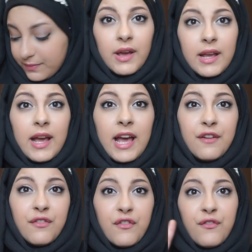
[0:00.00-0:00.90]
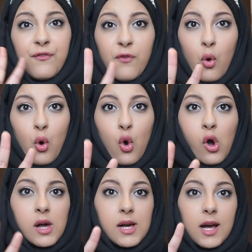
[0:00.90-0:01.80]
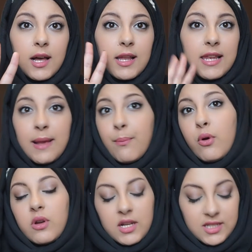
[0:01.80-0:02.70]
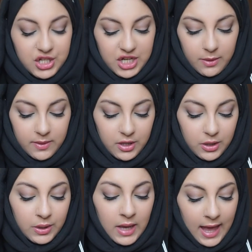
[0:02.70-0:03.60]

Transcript: Right, I have 4 lip products to share with you,